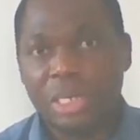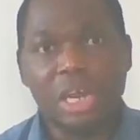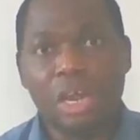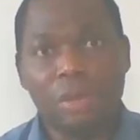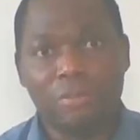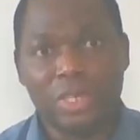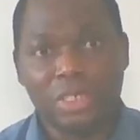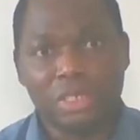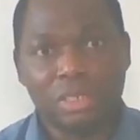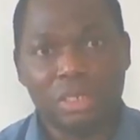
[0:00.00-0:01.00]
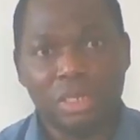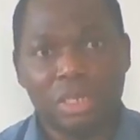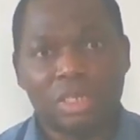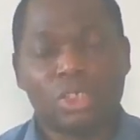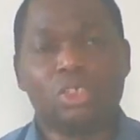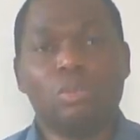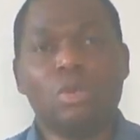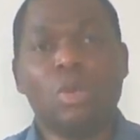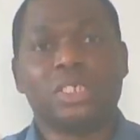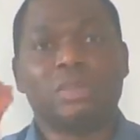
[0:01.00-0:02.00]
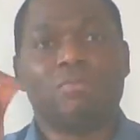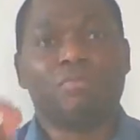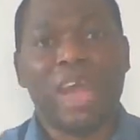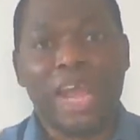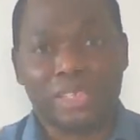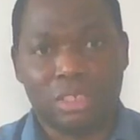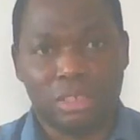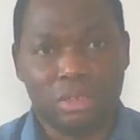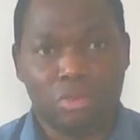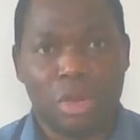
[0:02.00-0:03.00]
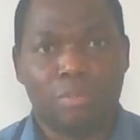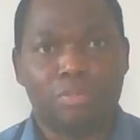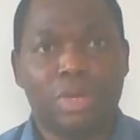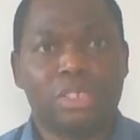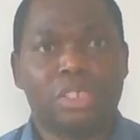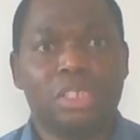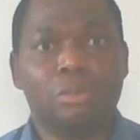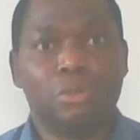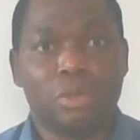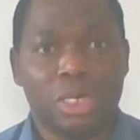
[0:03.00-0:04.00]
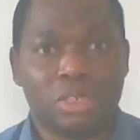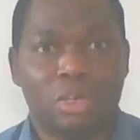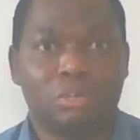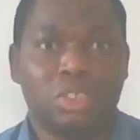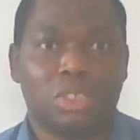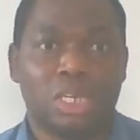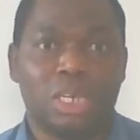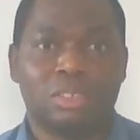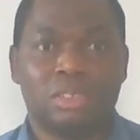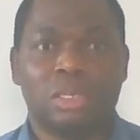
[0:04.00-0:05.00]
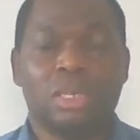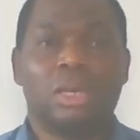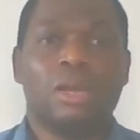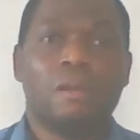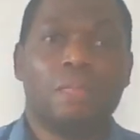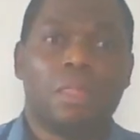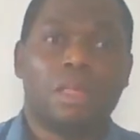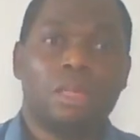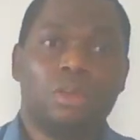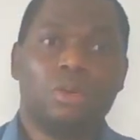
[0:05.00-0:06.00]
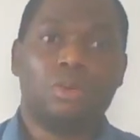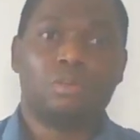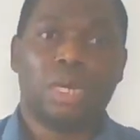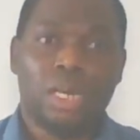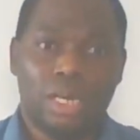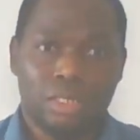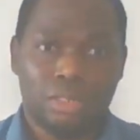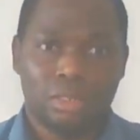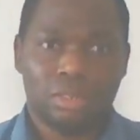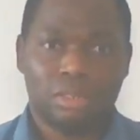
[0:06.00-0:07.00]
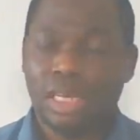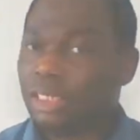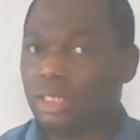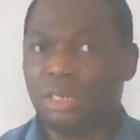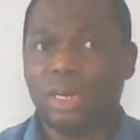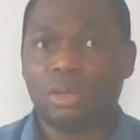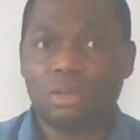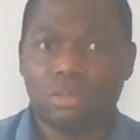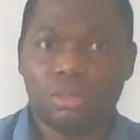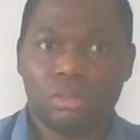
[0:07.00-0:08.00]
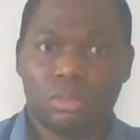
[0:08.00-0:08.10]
In all of this, Tinubu was the first to appoint Igbo as commissioners in Yoruba land. That is the record.